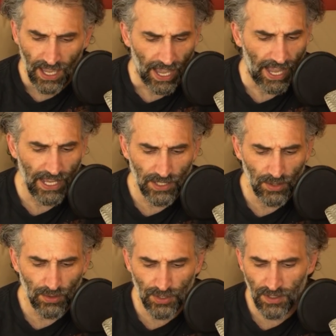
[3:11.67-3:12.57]
I
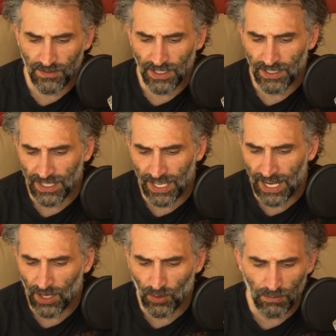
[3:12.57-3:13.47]
knew just like that
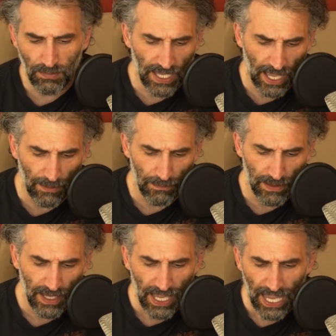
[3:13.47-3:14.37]
I could be happy.